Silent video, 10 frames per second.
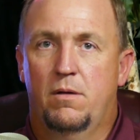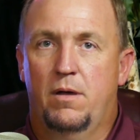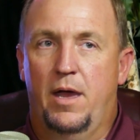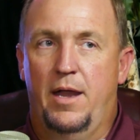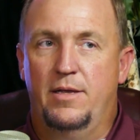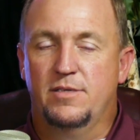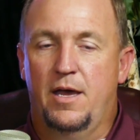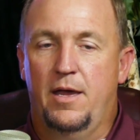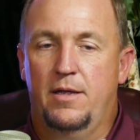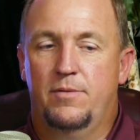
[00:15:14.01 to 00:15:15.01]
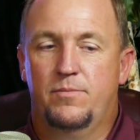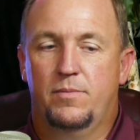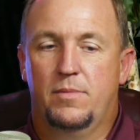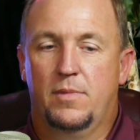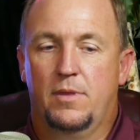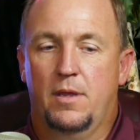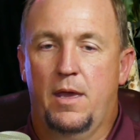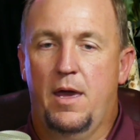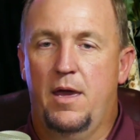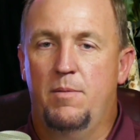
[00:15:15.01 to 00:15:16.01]
And he's like,
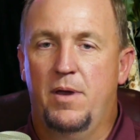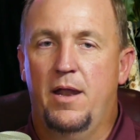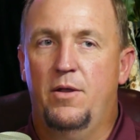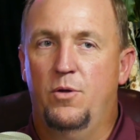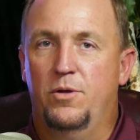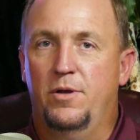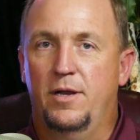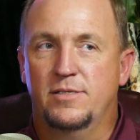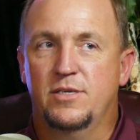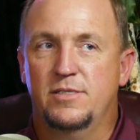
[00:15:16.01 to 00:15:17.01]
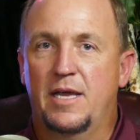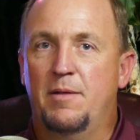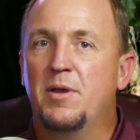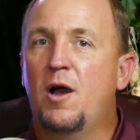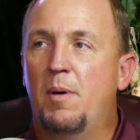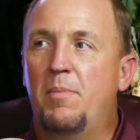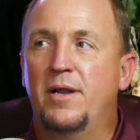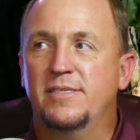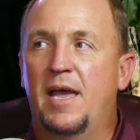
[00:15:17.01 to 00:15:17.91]
hey, man, I know you need it. So he's like, let me call my buddy, say I'm